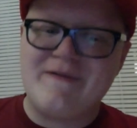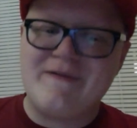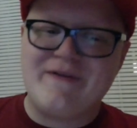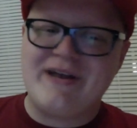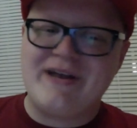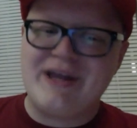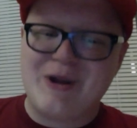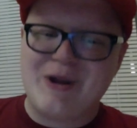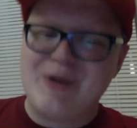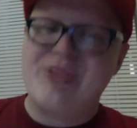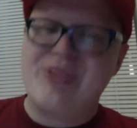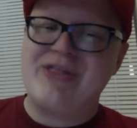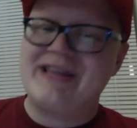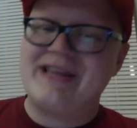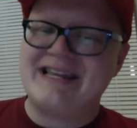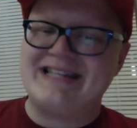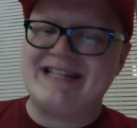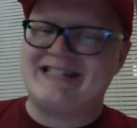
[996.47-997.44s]
video
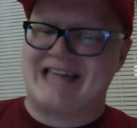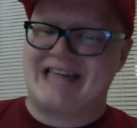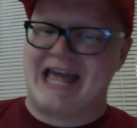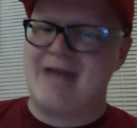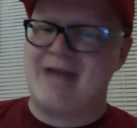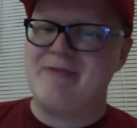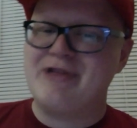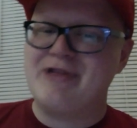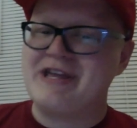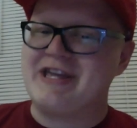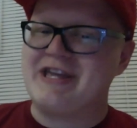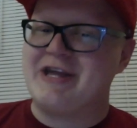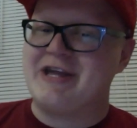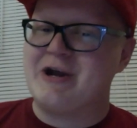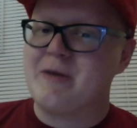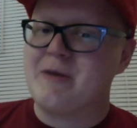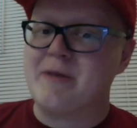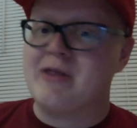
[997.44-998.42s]
thingy's game of the
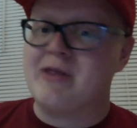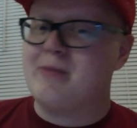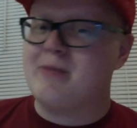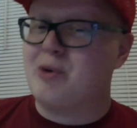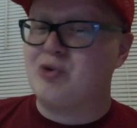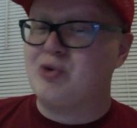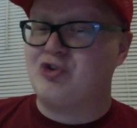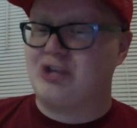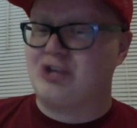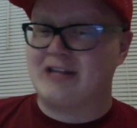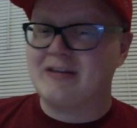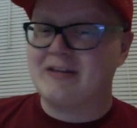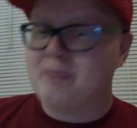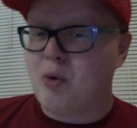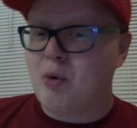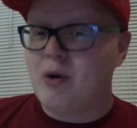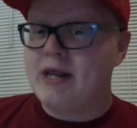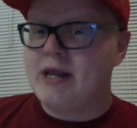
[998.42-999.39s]
year be the most
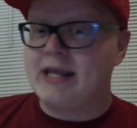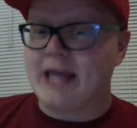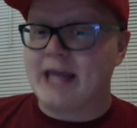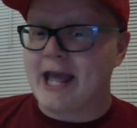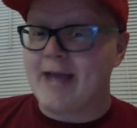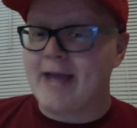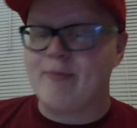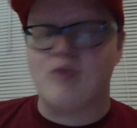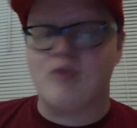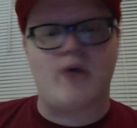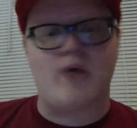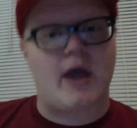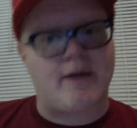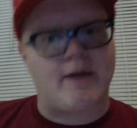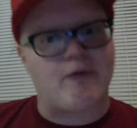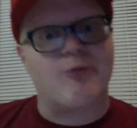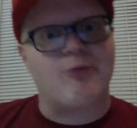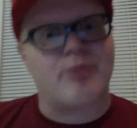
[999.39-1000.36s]
disappointing game you've
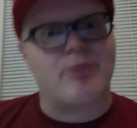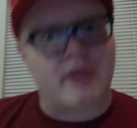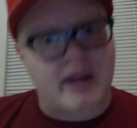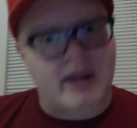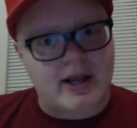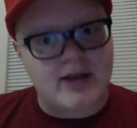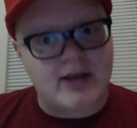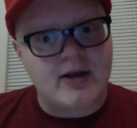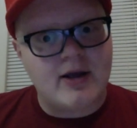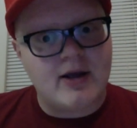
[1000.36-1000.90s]
ever played?